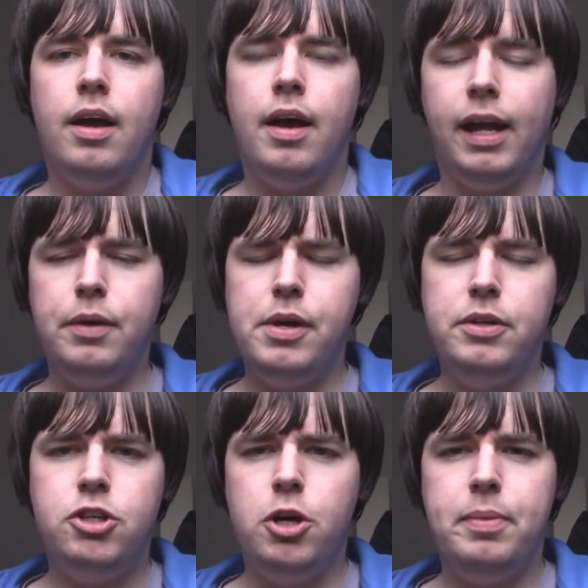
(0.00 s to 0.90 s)
Hello
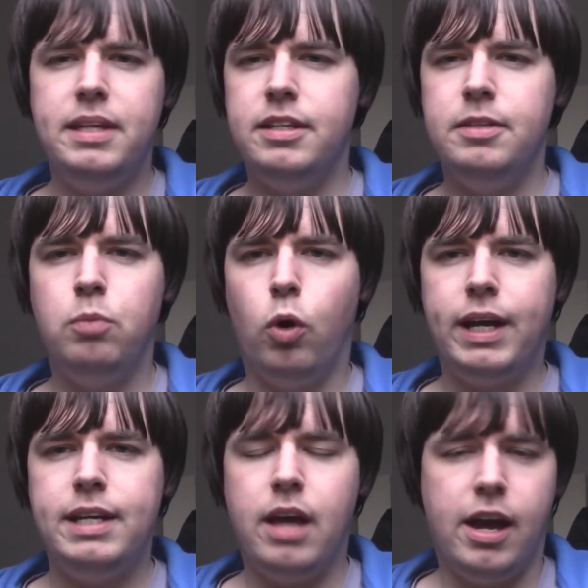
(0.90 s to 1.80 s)
YouTube, this is
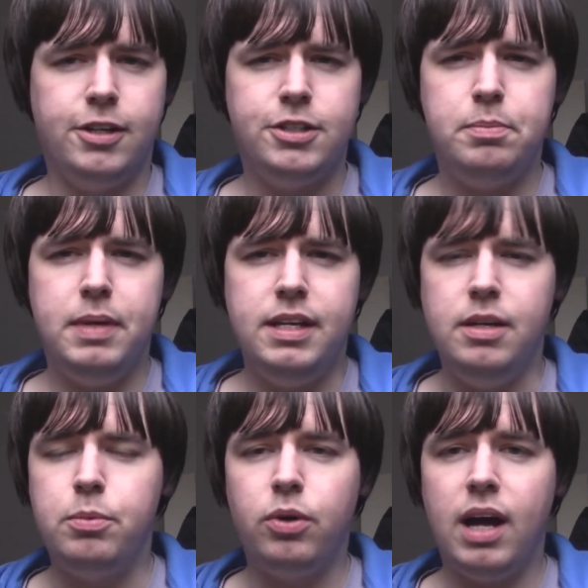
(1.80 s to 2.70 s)
Morgan
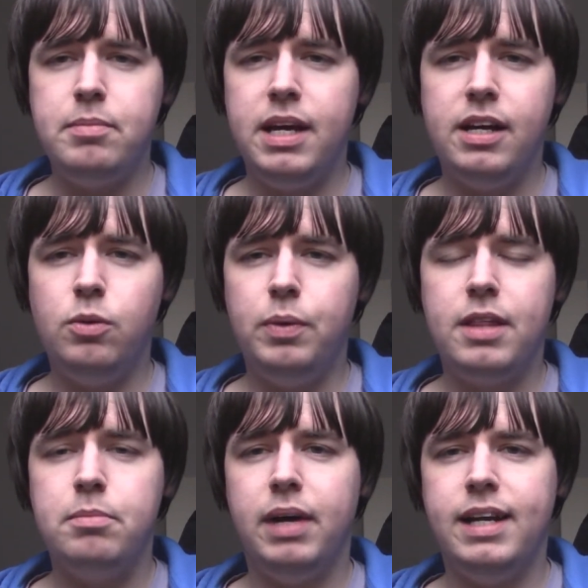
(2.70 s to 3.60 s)
Airspeed Prime here
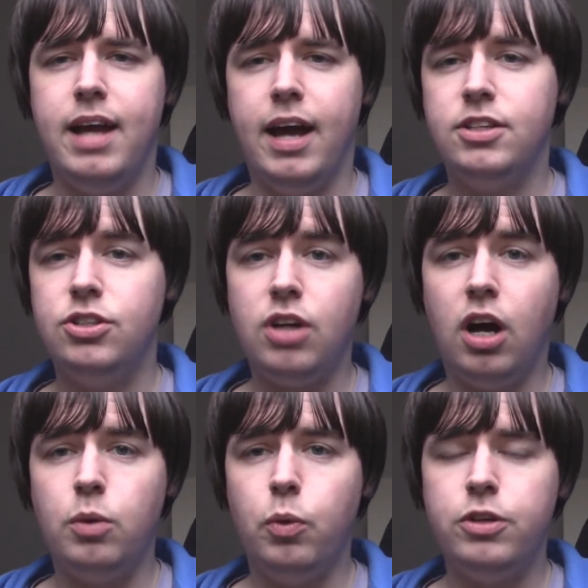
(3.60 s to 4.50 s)
with my next
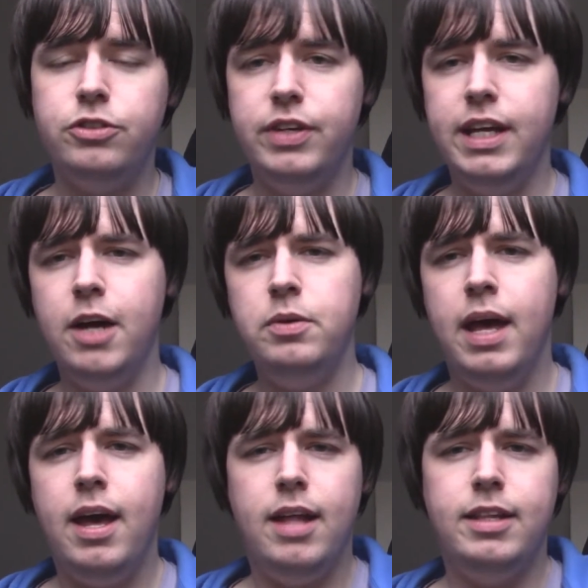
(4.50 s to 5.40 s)
Star Wars video.
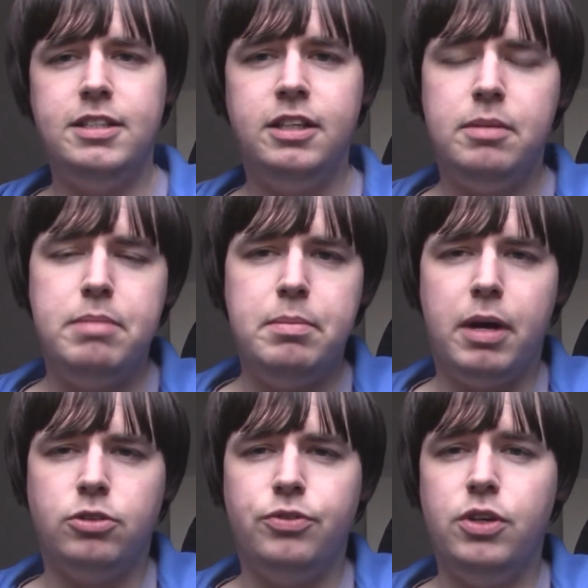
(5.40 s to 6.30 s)
This is going to be my
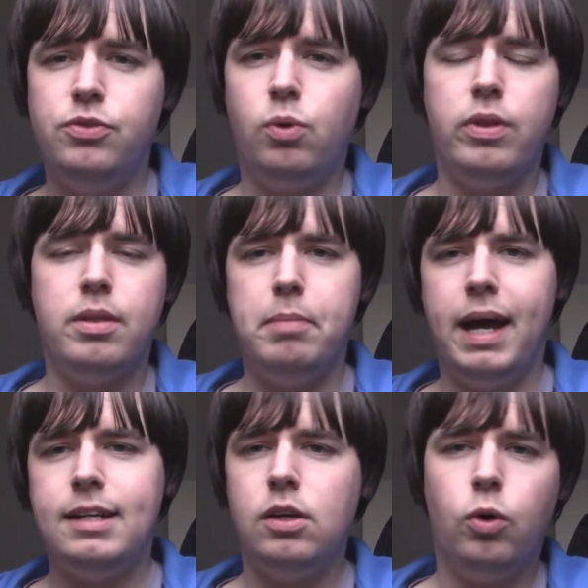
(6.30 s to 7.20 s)
review for The
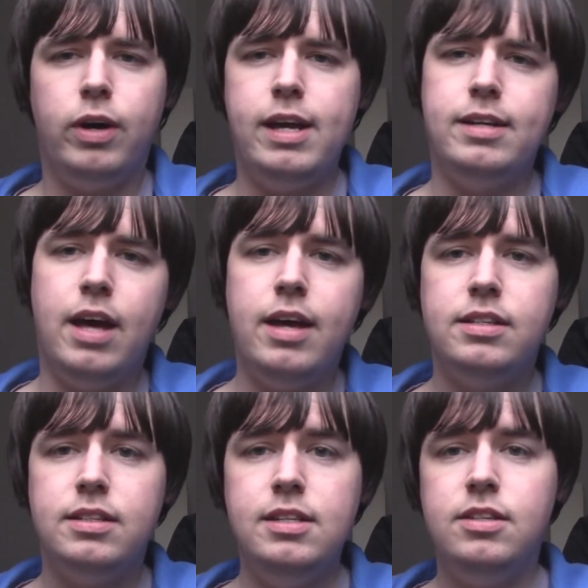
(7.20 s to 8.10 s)
Mandalorian
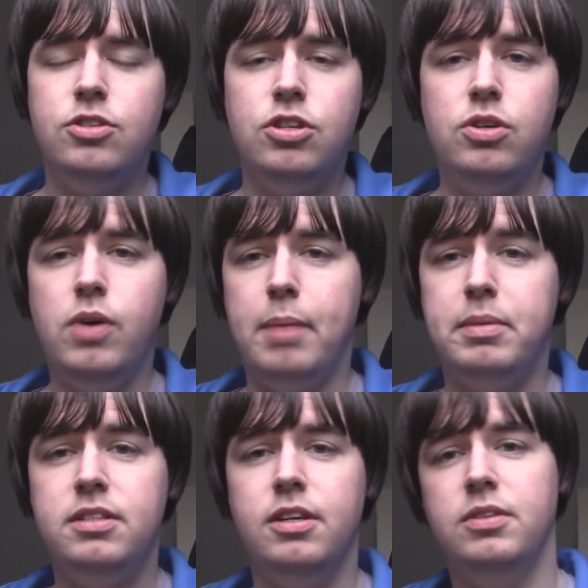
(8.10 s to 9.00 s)
Season two
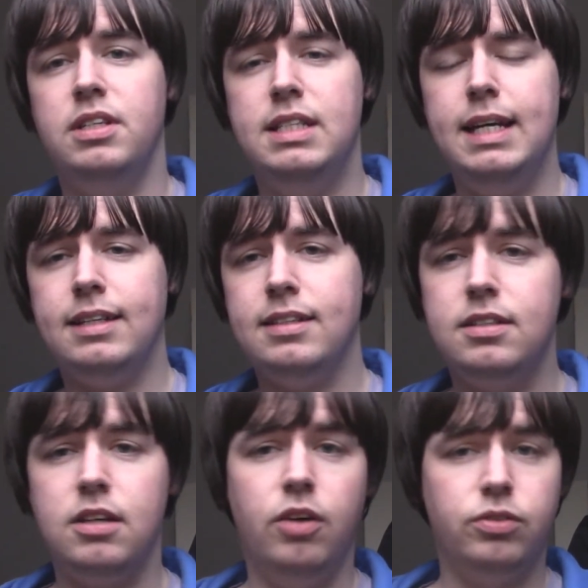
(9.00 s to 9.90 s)
Episode
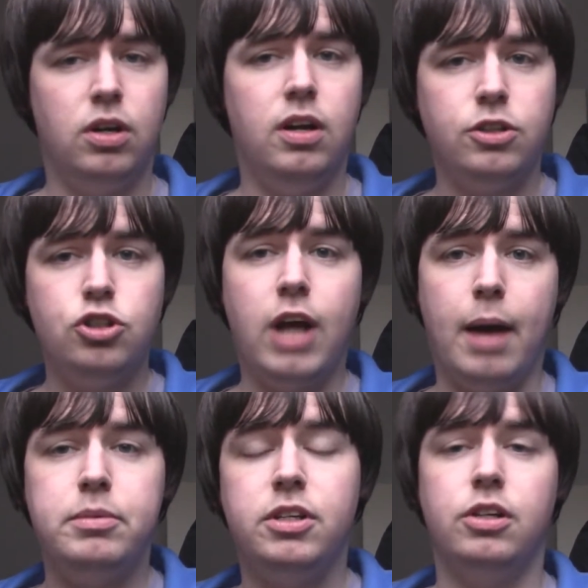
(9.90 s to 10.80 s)
six, overall
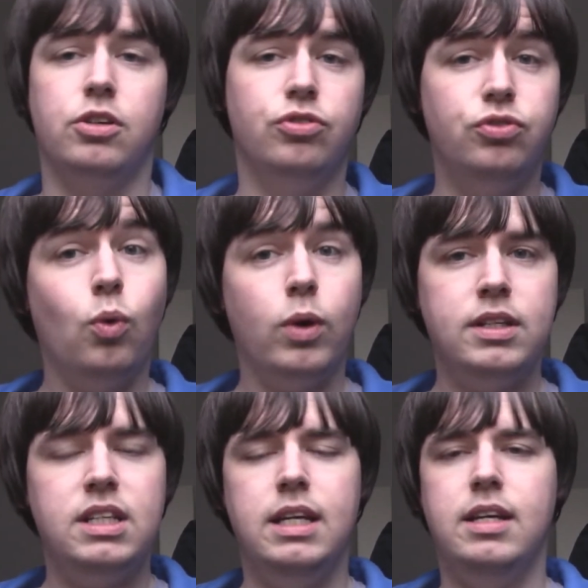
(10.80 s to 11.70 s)
Chapter
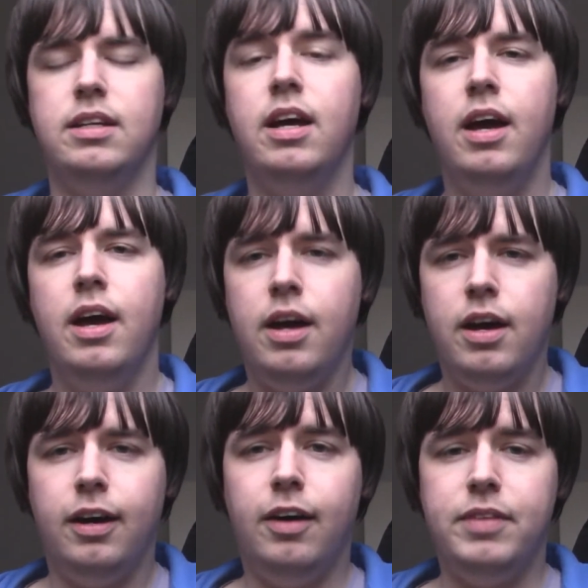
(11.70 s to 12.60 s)
fourteen
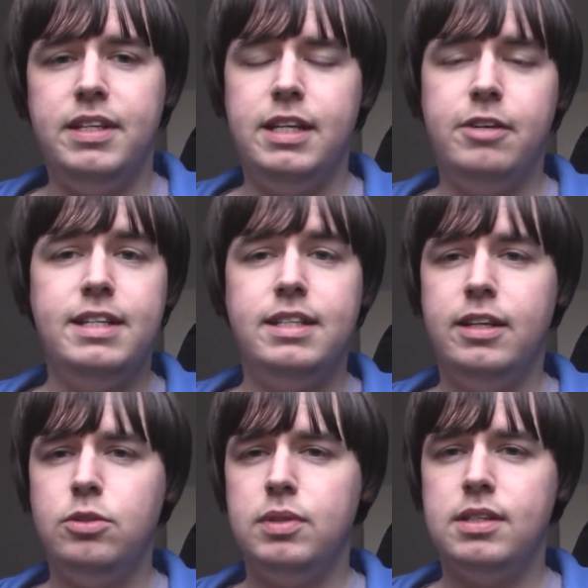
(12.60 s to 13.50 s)
of the series, and
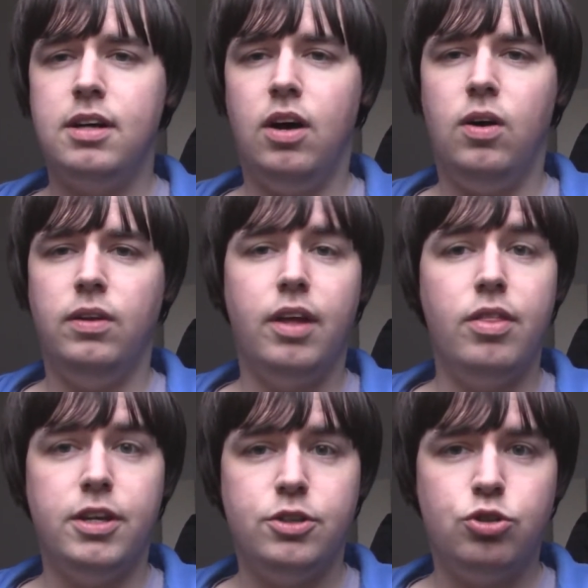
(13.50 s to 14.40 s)
this one's called
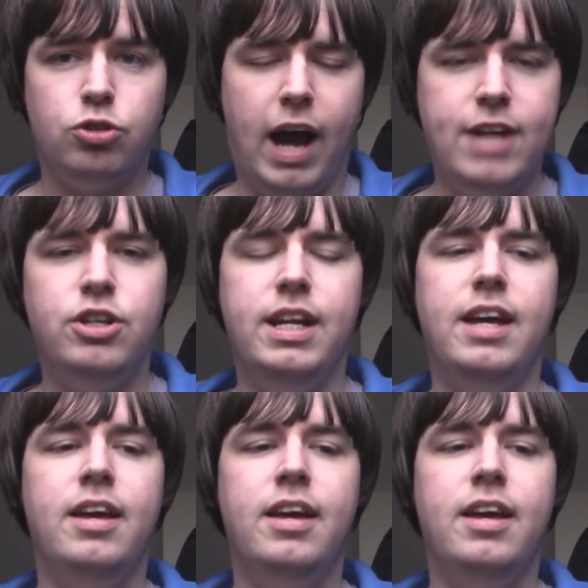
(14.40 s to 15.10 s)
The Tragedy.